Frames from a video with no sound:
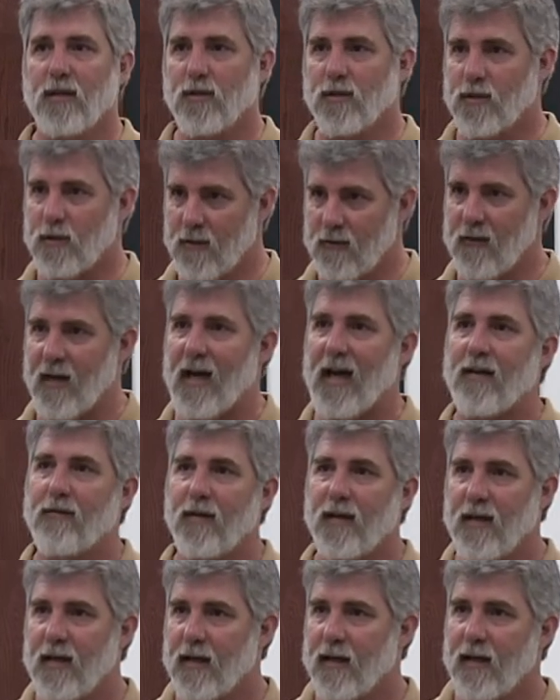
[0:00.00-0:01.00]
are
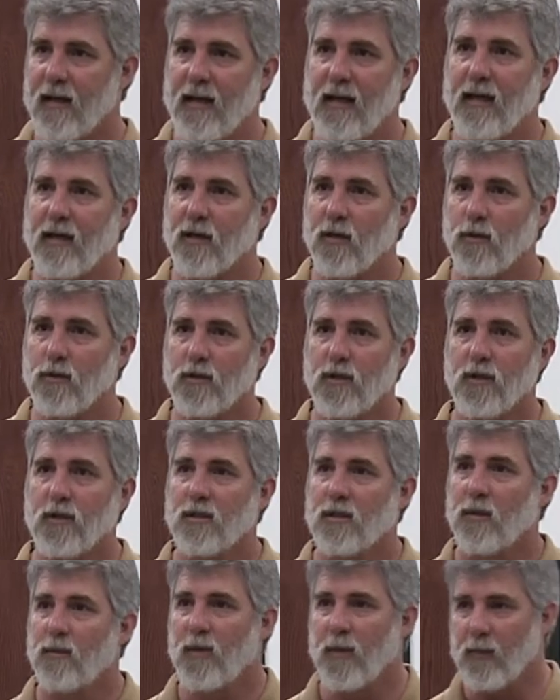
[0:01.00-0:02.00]
surviving in an
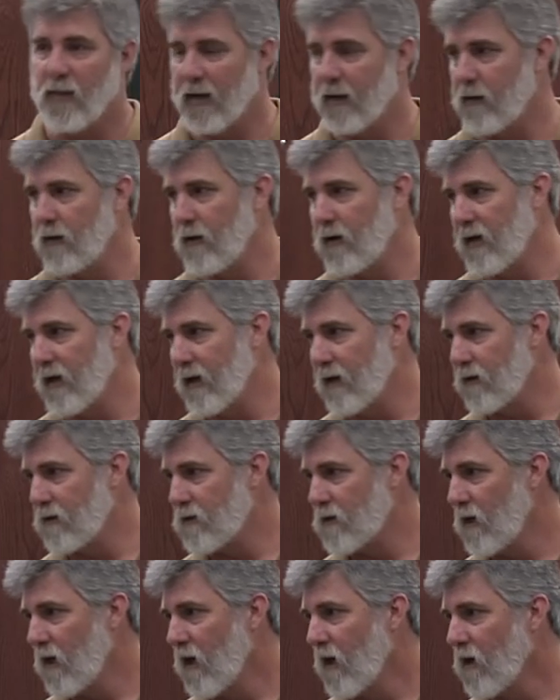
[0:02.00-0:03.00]
ecosystem, the better it
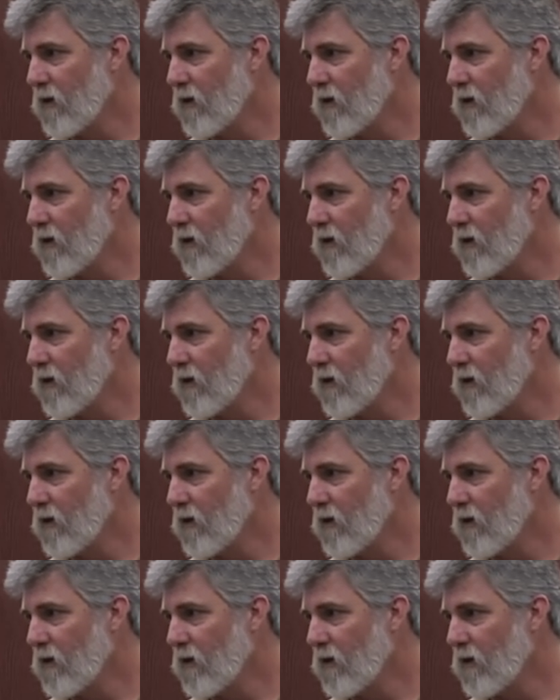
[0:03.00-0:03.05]
is.